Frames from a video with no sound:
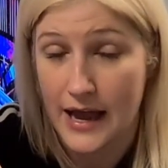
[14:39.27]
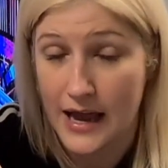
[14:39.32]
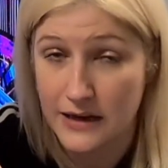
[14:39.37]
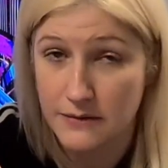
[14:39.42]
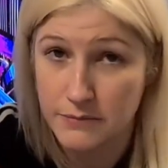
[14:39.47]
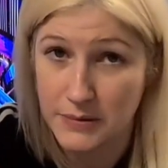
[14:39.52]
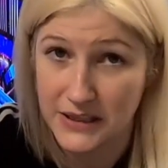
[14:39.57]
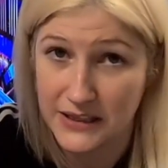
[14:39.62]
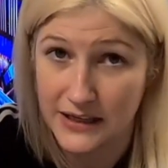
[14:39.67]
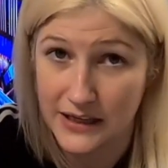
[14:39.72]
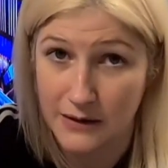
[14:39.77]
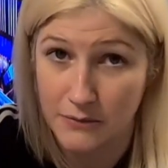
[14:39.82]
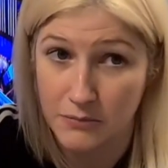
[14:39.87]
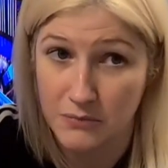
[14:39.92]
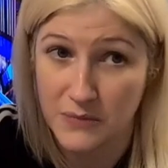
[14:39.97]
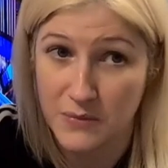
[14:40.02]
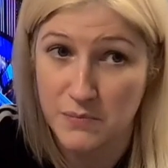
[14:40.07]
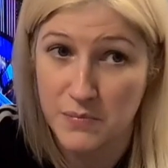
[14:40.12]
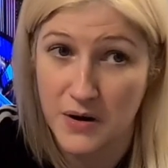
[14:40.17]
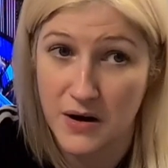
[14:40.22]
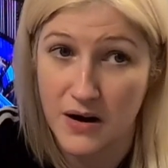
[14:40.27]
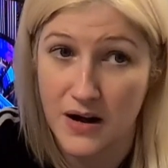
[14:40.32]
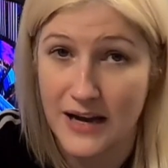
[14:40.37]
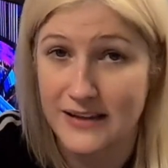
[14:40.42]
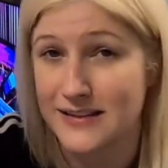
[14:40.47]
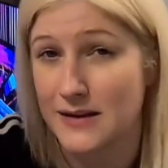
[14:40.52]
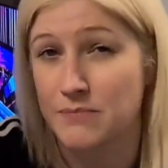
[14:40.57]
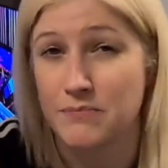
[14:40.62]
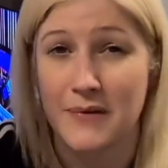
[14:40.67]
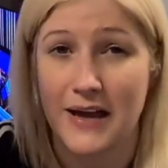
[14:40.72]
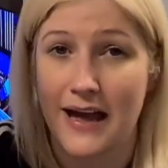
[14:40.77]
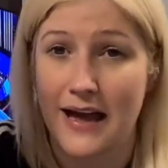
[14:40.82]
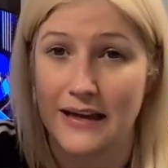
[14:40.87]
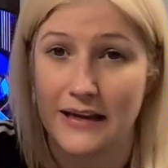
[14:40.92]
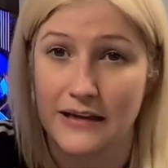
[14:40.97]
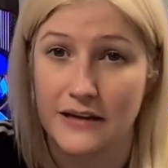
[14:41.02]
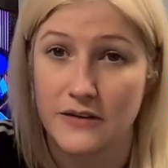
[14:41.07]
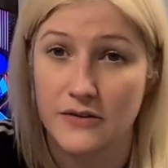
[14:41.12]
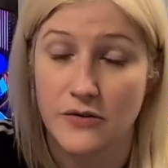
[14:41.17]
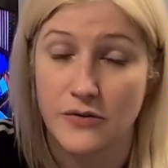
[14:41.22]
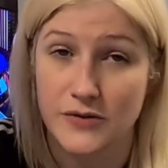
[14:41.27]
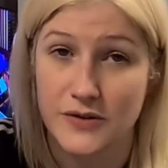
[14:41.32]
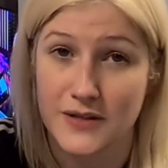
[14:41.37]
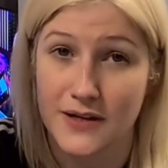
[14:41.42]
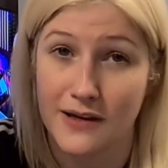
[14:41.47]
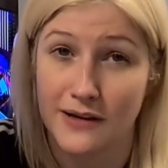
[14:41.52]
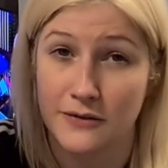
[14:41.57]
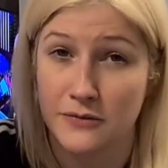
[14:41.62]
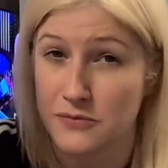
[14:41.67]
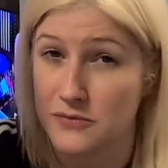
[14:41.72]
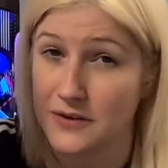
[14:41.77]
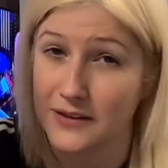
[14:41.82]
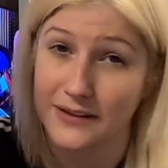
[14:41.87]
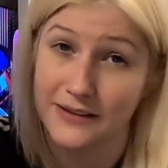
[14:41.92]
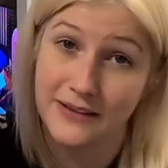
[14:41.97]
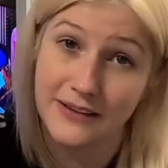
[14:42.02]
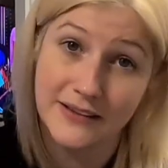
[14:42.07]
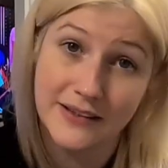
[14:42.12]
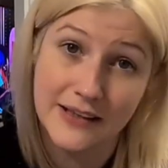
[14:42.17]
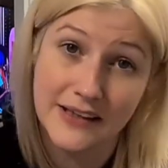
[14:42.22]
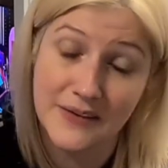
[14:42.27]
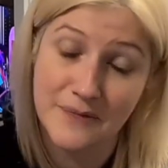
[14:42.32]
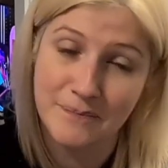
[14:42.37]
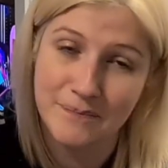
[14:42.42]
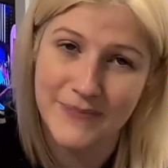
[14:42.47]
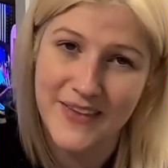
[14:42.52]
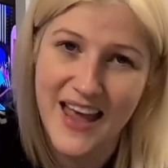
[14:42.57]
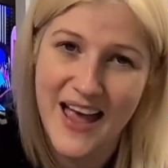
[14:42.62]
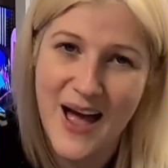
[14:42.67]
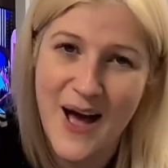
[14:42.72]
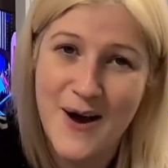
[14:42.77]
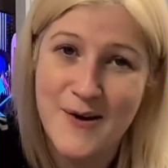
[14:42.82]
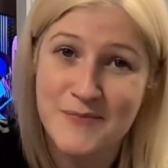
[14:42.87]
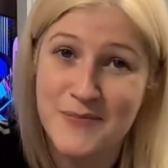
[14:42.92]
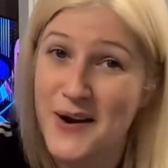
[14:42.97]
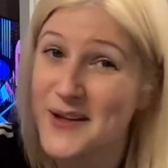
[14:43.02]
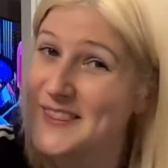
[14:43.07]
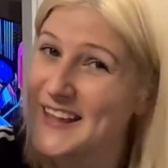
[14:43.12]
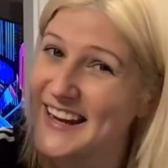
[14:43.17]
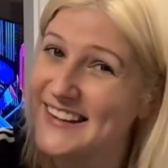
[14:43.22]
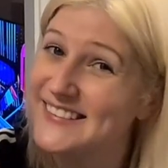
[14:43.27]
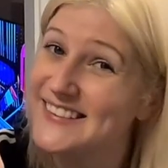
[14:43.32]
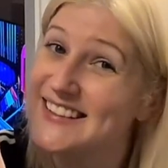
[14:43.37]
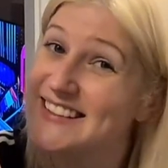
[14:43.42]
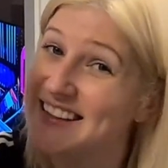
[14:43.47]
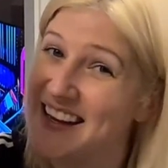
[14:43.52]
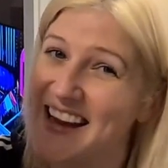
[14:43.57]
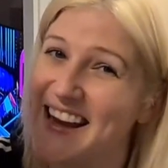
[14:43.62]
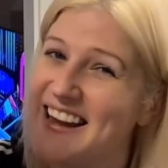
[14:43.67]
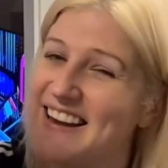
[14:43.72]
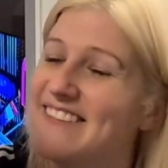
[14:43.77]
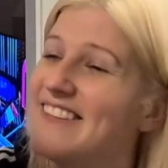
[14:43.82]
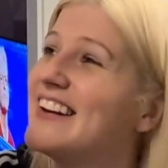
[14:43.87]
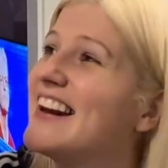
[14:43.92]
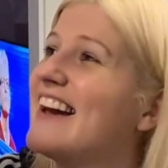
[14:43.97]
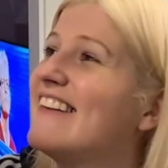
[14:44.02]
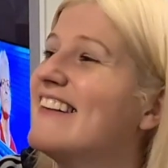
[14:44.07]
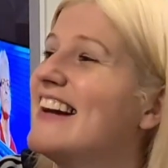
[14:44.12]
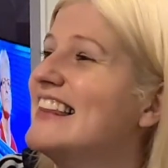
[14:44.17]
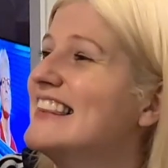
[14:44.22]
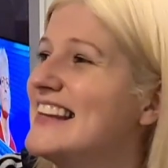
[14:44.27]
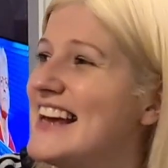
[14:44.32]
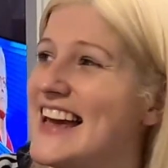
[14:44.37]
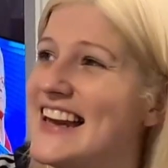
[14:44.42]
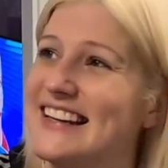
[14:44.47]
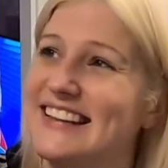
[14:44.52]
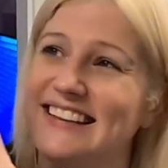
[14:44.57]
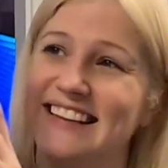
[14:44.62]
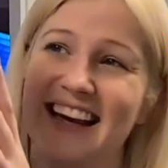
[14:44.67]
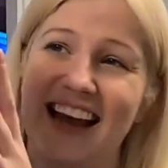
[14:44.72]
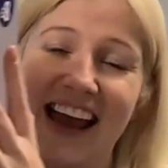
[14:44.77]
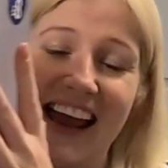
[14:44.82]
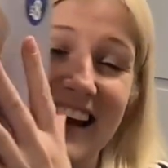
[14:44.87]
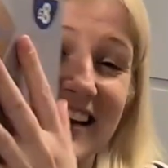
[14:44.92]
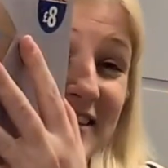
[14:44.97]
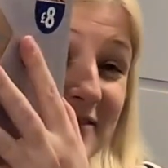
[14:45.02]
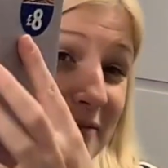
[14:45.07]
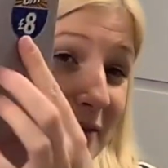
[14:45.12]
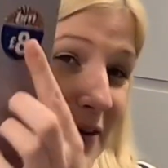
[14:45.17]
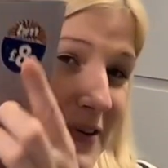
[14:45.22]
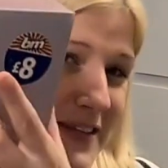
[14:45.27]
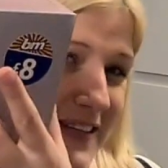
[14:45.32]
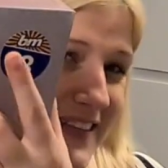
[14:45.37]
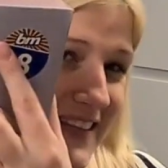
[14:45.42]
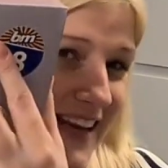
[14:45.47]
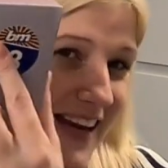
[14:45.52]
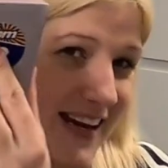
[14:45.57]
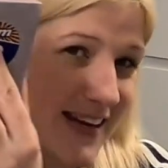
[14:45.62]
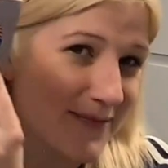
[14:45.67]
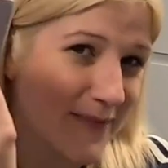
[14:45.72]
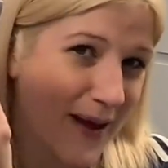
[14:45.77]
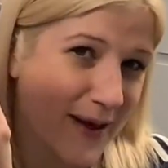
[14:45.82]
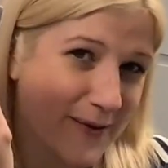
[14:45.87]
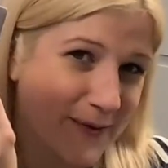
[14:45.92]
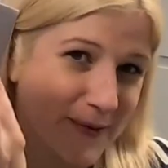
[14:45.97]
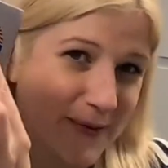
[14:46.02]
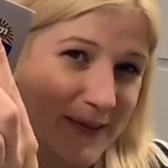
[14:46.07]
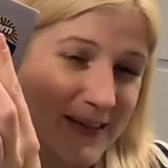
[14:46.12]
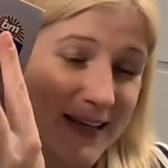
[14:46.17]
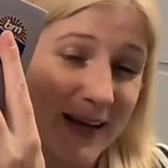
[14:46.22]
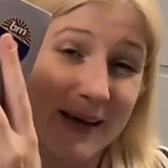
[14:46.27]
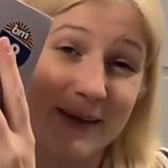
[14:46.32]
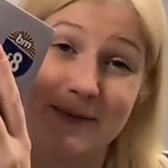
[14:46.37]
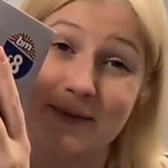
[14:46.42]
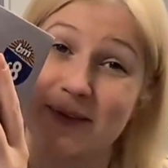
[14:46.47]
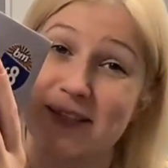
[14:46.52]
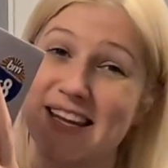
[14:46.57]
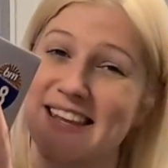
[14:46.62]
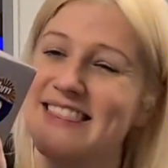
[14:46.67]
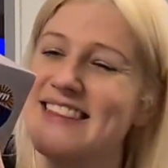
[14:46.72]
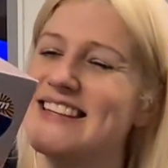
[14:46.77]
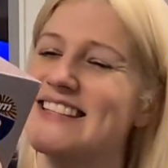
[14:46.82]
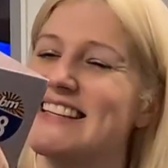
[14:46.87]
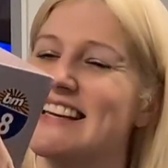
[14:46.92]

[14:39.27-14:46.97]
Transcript: in B&M, but I didn't buy it because I don't really need it. But then today, when I went in, it wasn't £8, it was in the